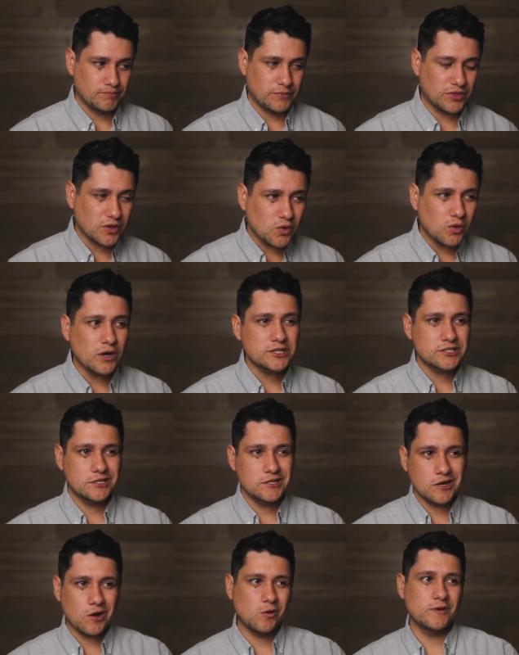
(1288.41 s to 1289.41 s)
But the
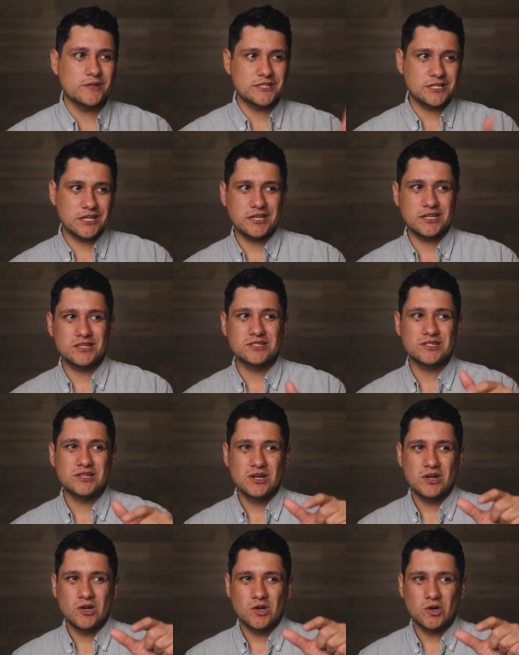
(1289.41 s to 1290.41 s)
question always is,
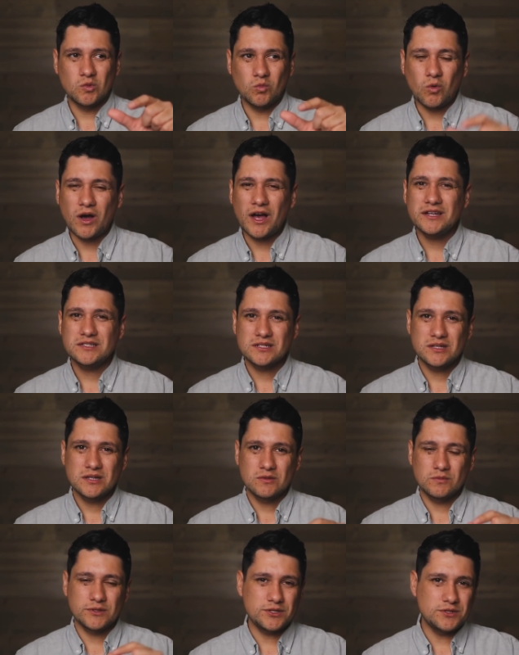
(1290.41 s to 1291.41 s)
what
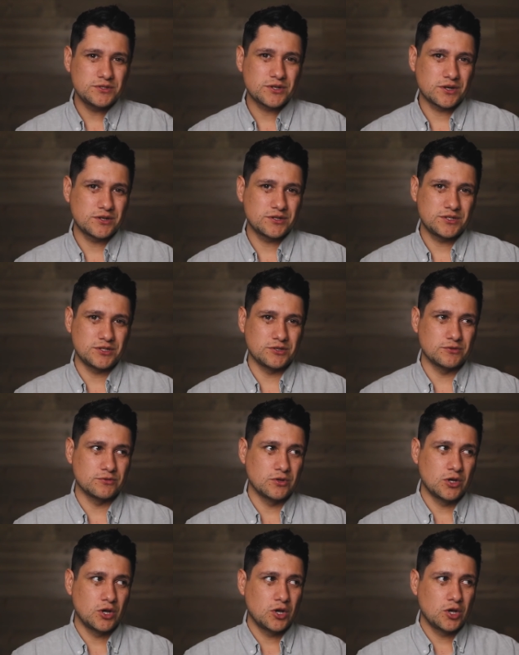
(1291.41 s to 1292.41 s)
will you turn to?
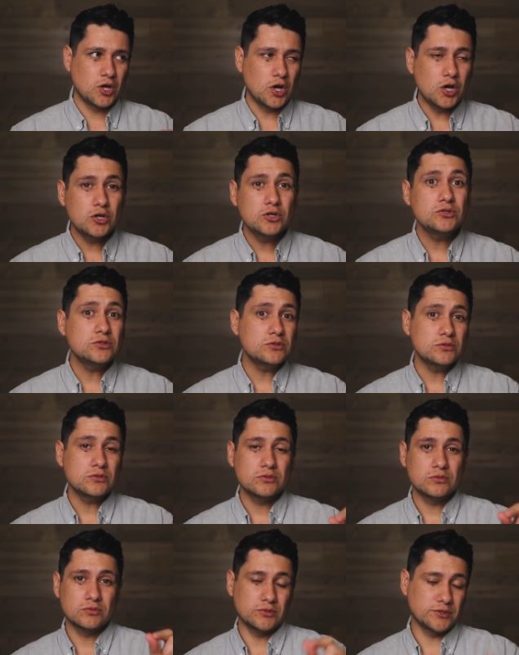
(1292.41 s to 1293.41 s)

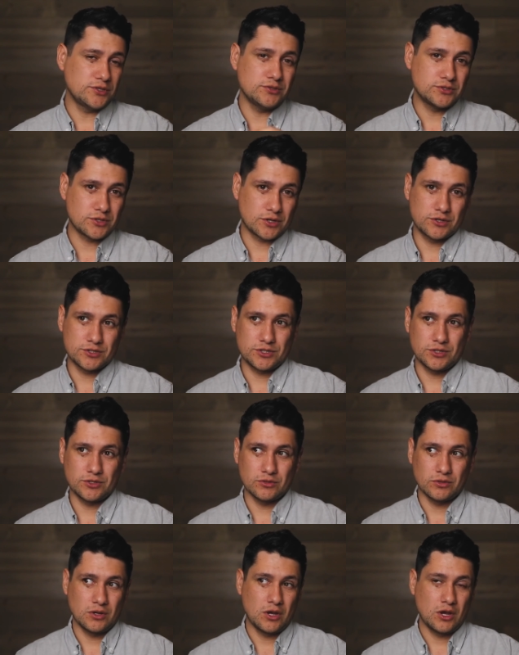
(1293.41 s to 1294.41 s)
Who will you turn
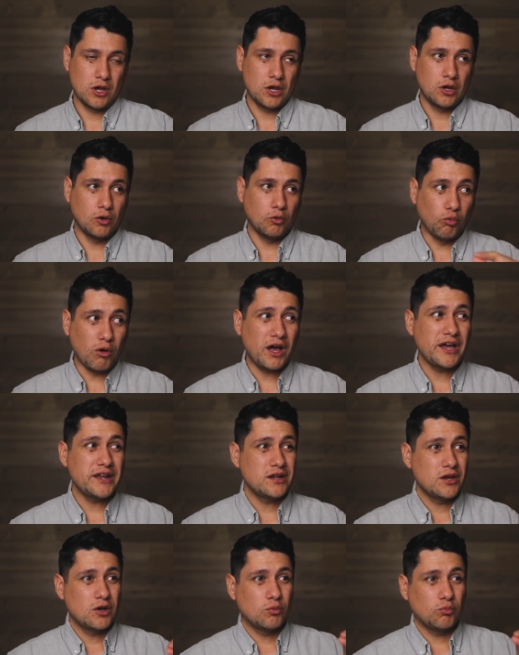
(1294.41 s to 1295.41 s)
to?
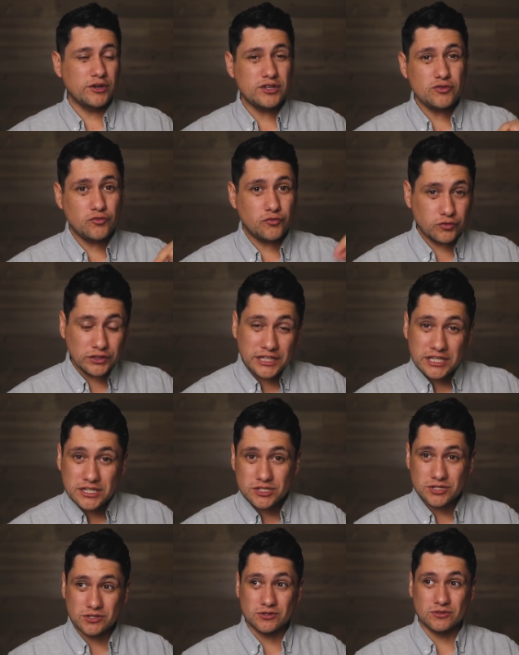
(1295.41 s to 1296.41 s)
What will you flee
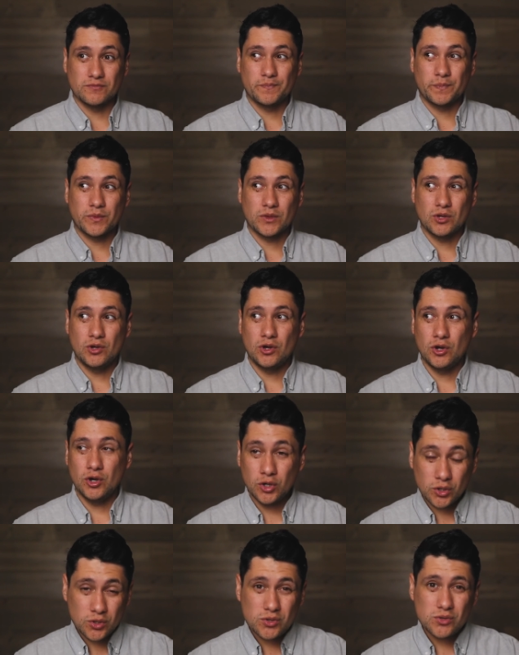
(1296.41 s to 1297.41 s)
to?
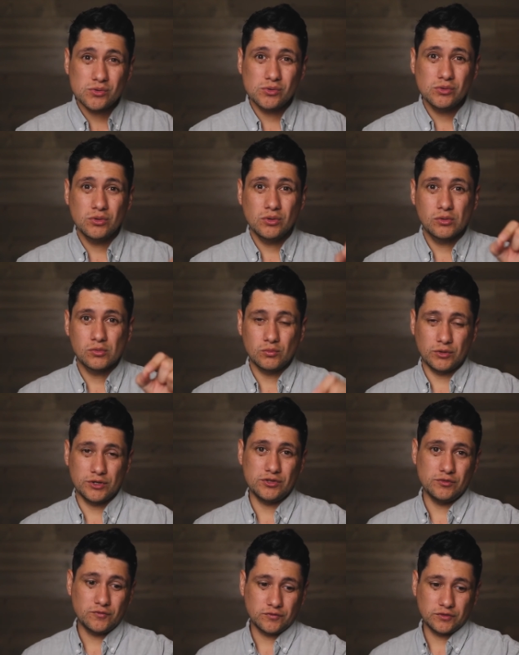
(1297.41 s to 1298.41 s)
Who will
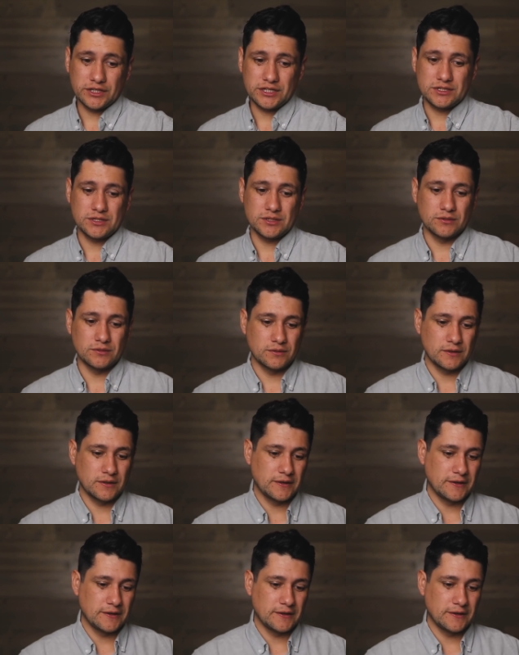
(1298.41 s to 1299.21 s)
you flee to?